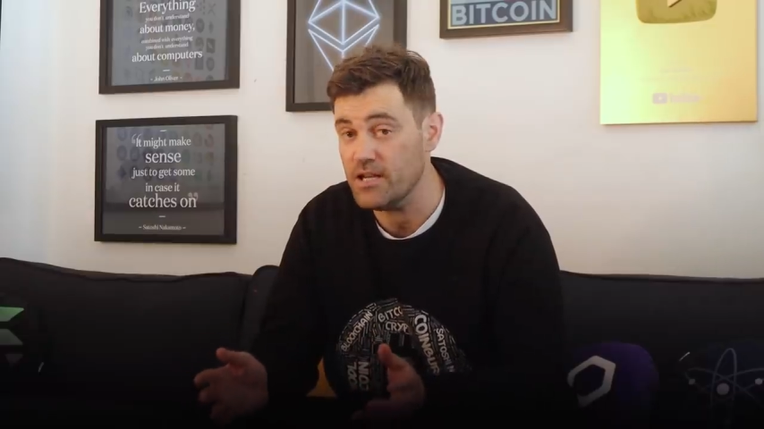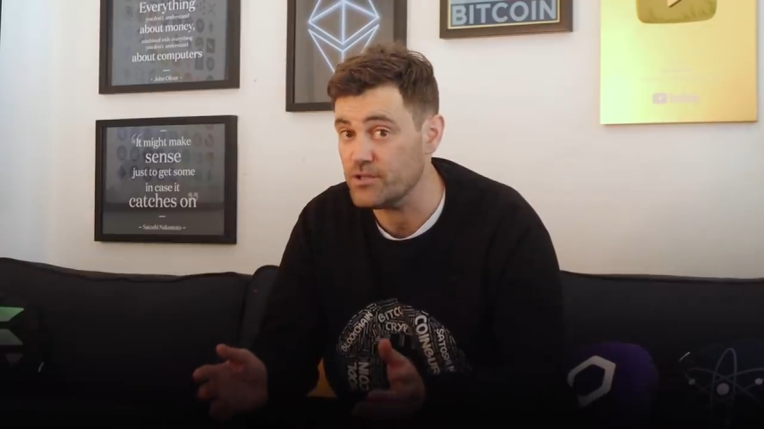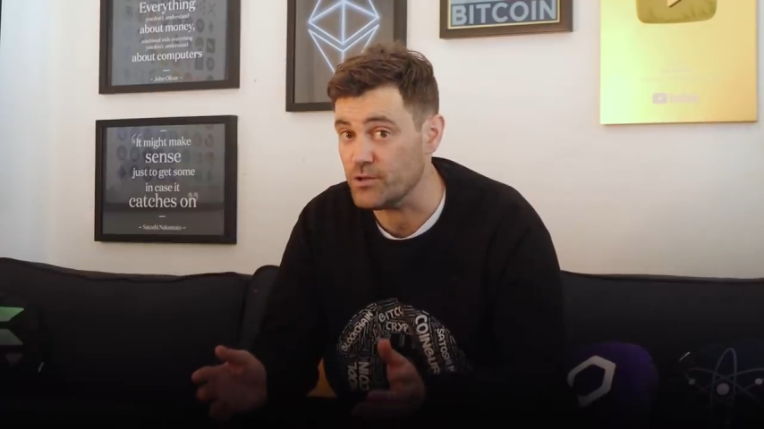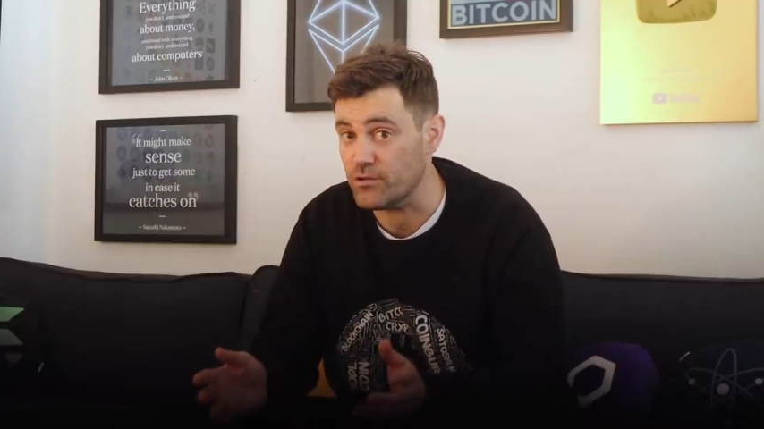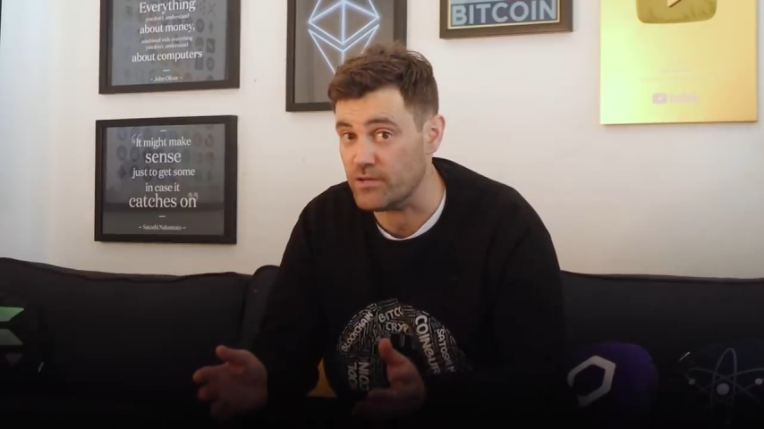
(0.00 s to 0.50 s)

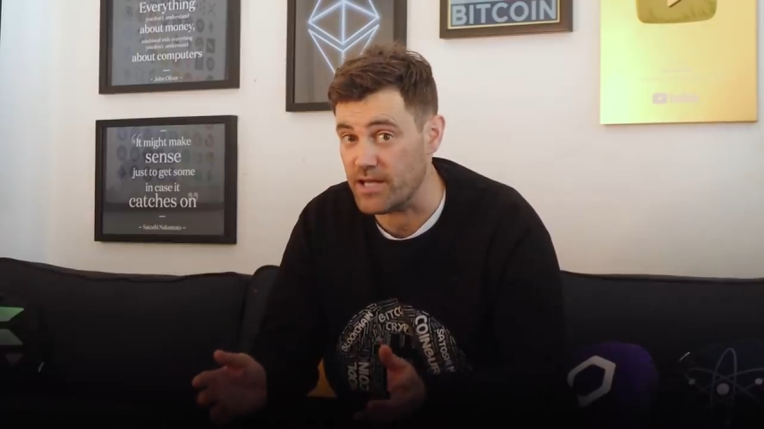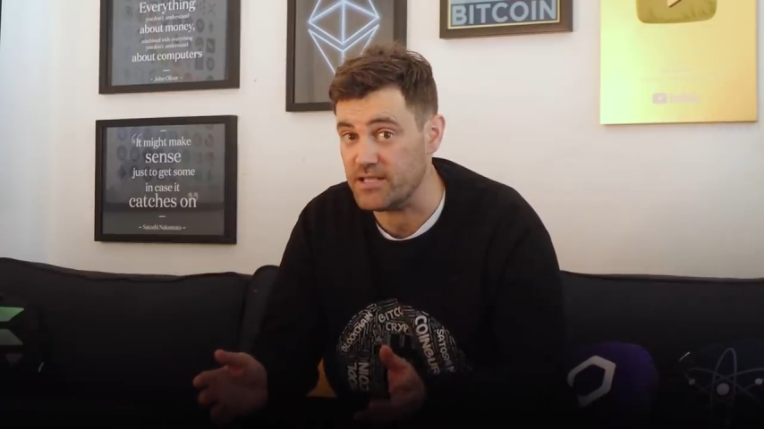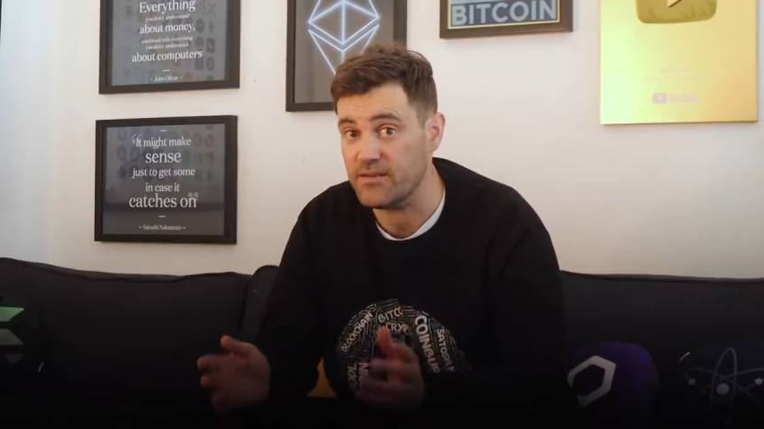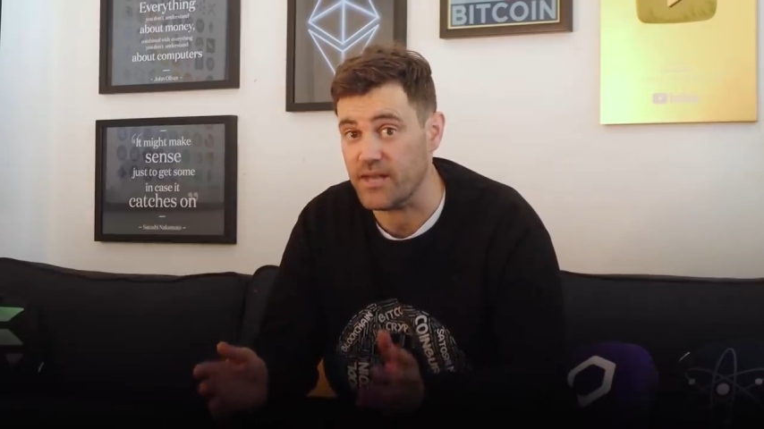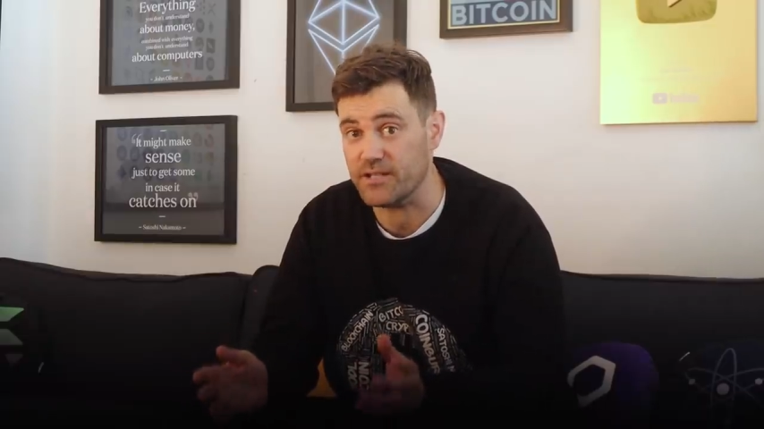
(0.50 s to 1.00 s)
to
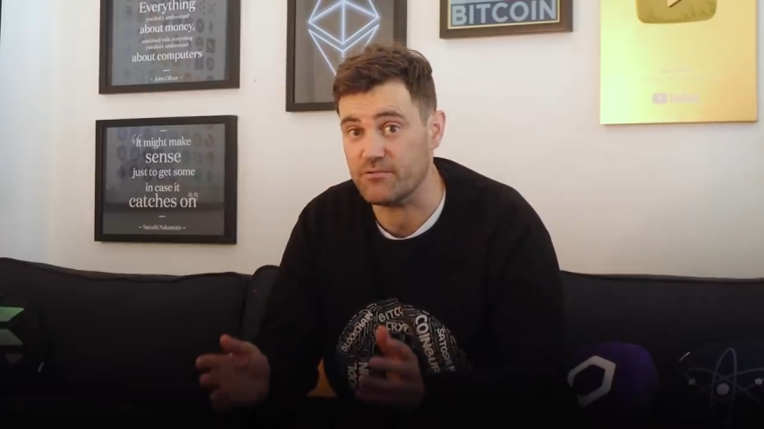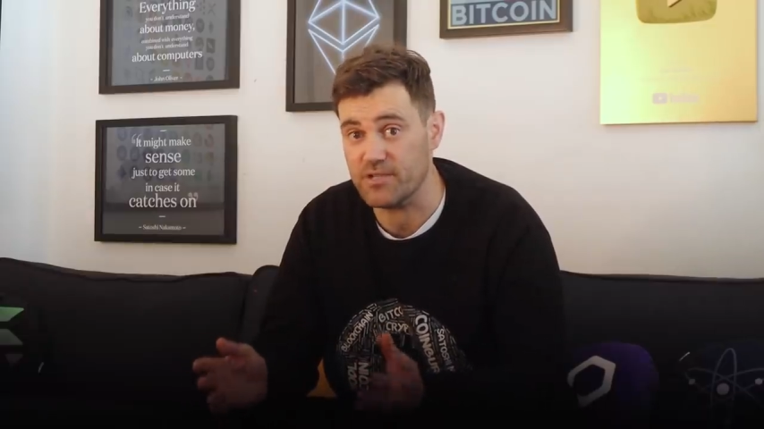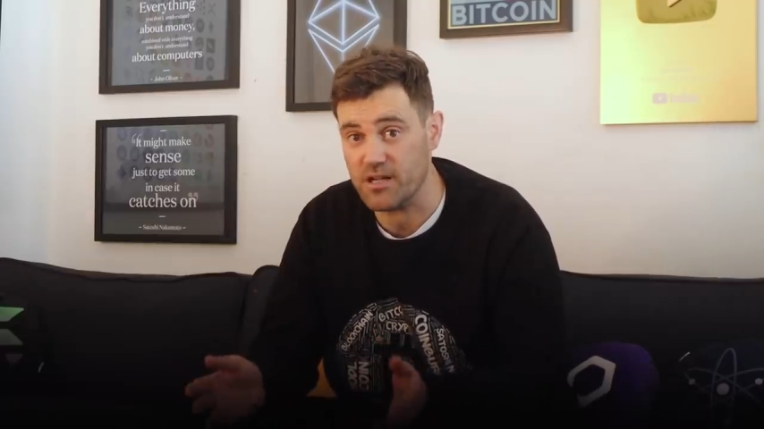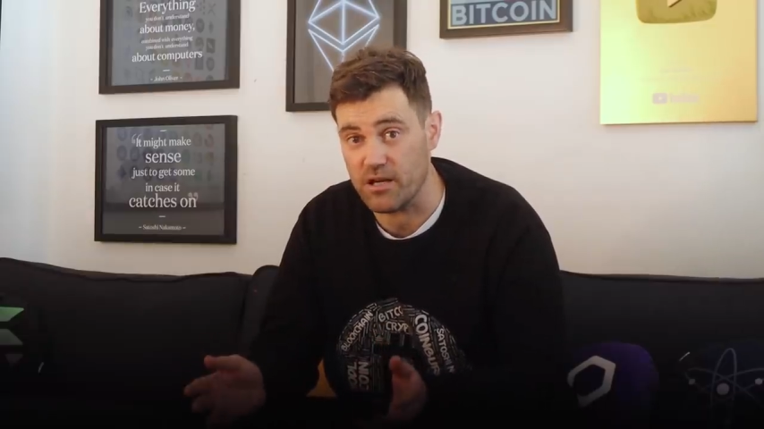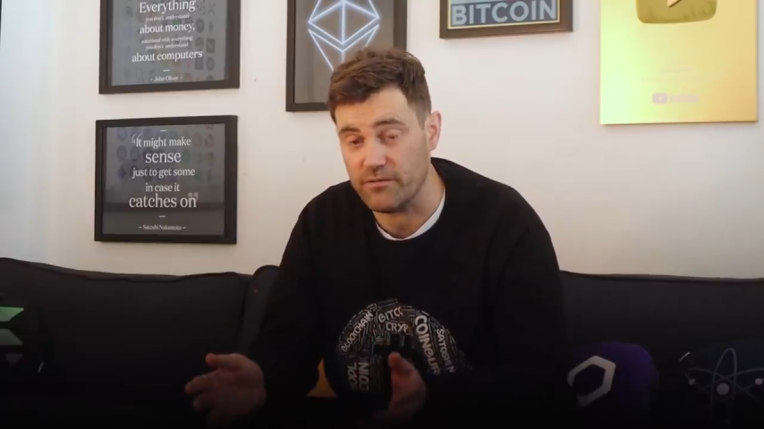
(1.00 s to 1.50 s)
create that
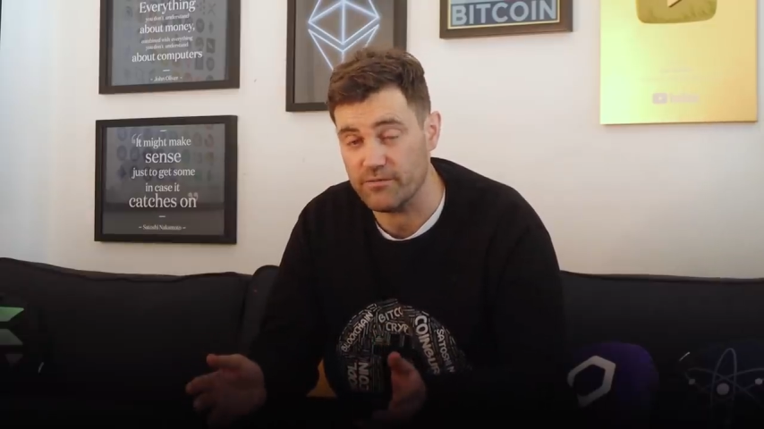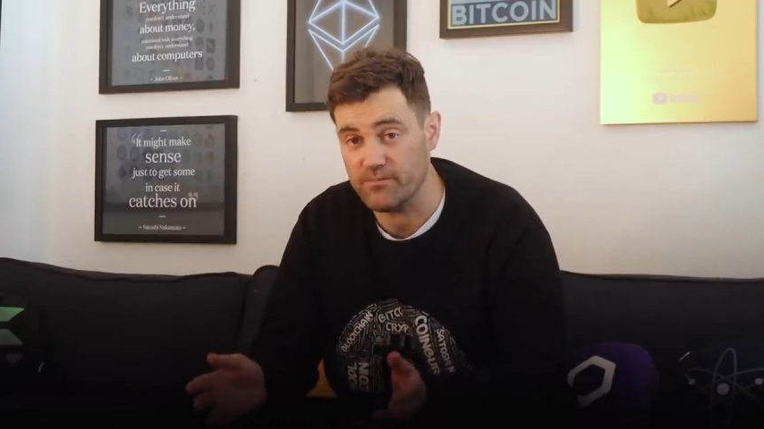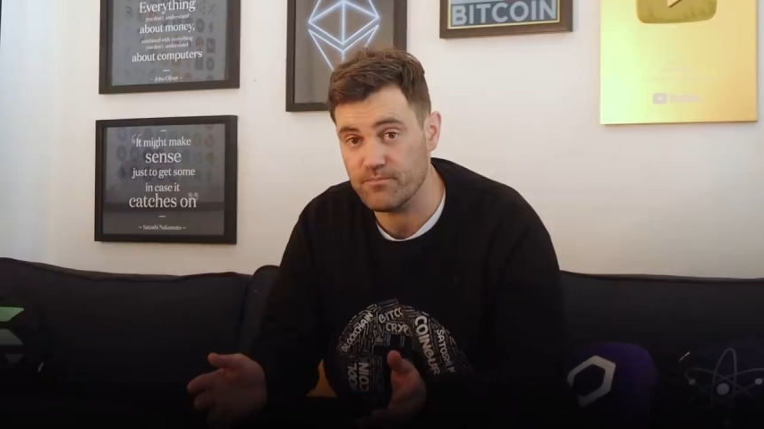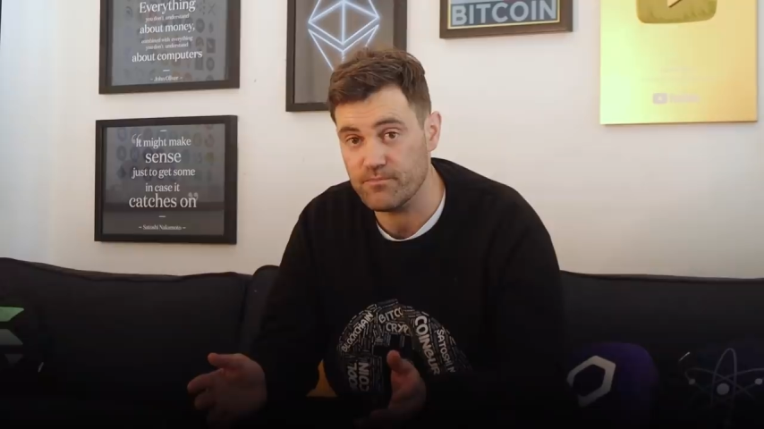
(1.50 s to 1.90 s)
reserve.